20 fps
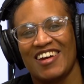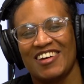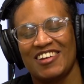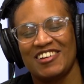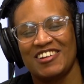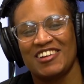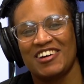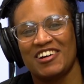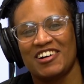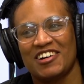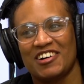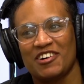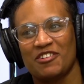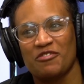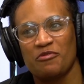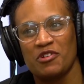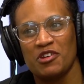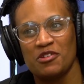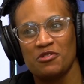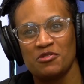
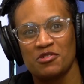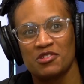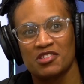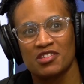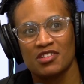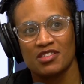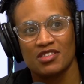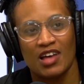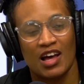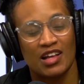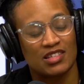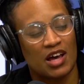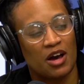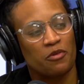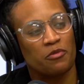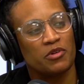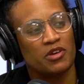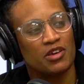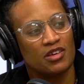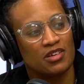that's how
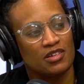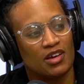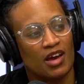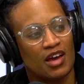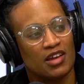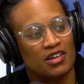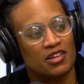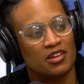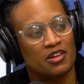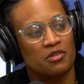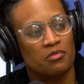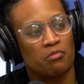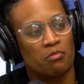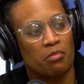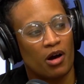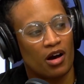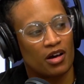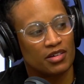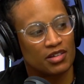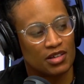we ended up
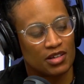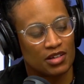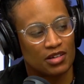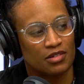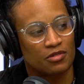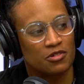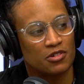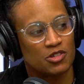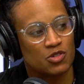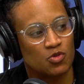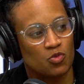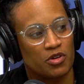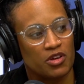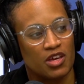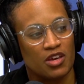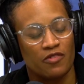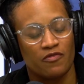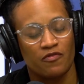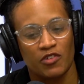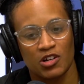bonding, because when
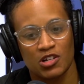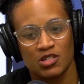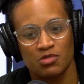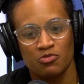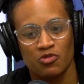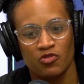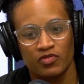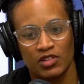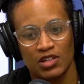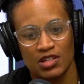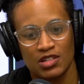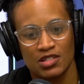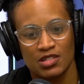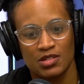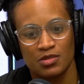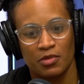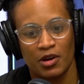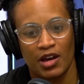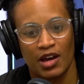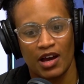he first moved
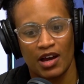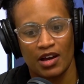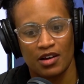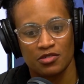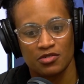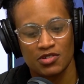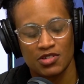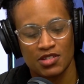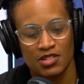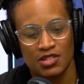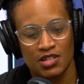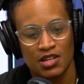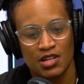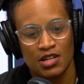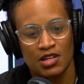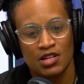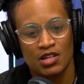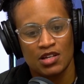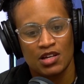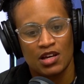into my house,
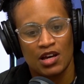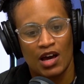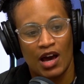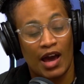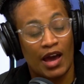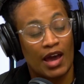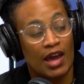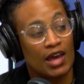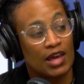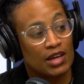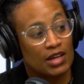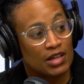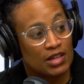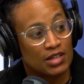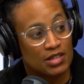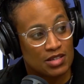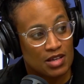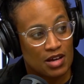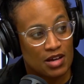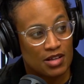I hated
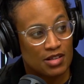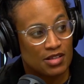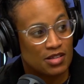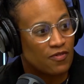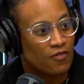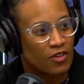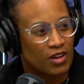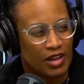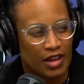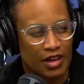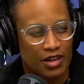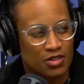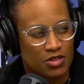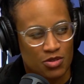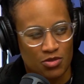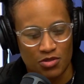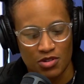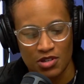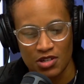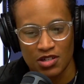his guts for like
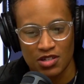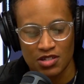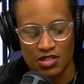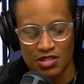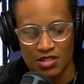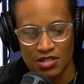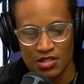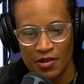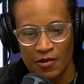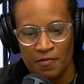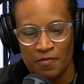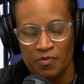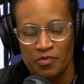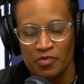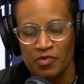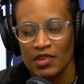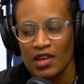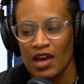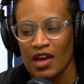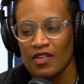2 years.
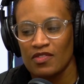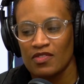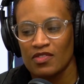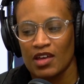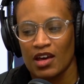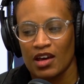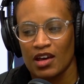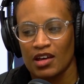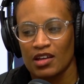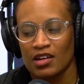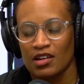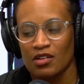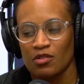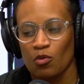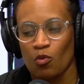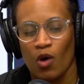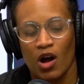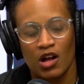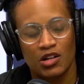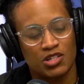And then
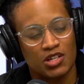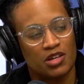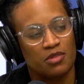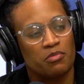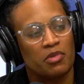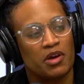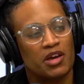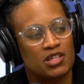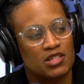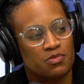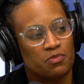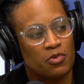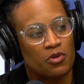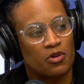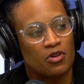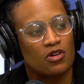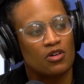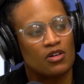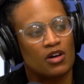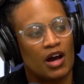watching
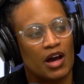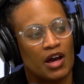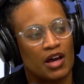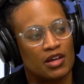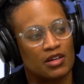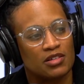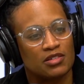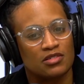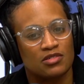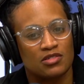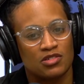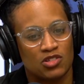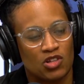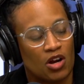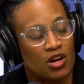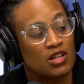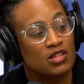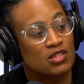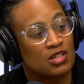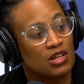baseball, I
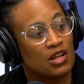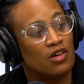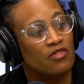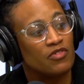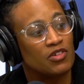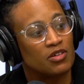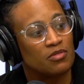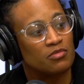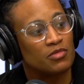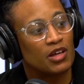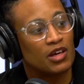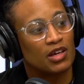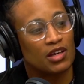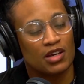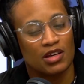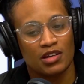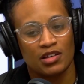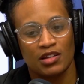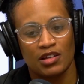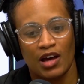started to love him.
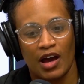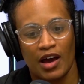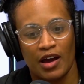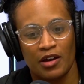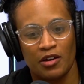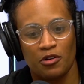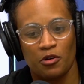Like I